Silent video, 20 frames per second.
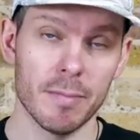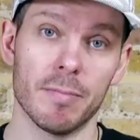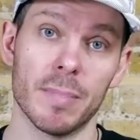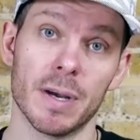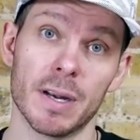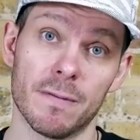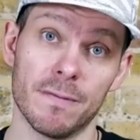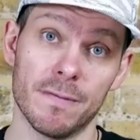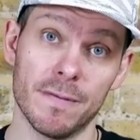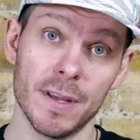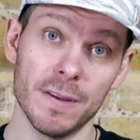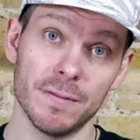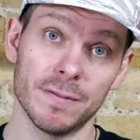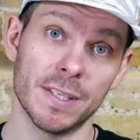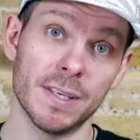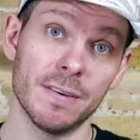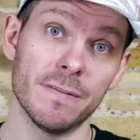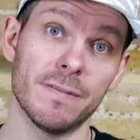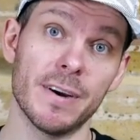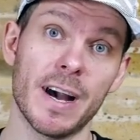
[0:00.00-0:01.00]
but
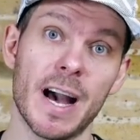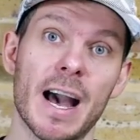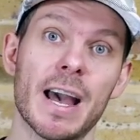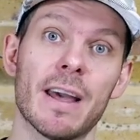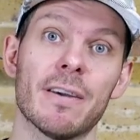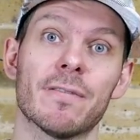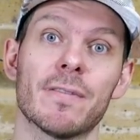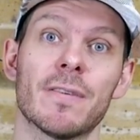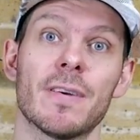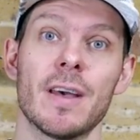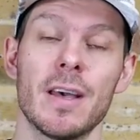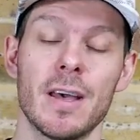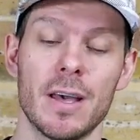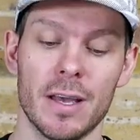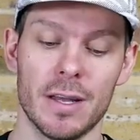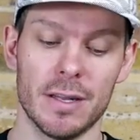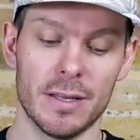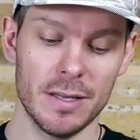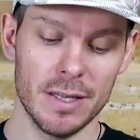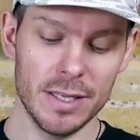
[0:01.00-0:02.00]
55.
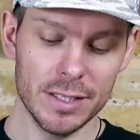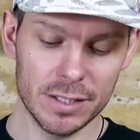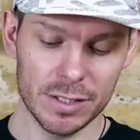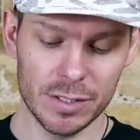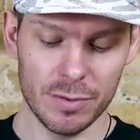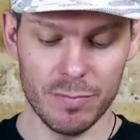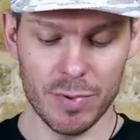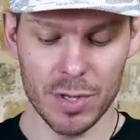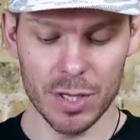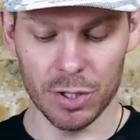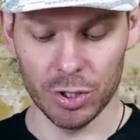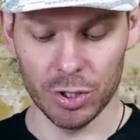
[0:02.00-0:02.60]
It needs to be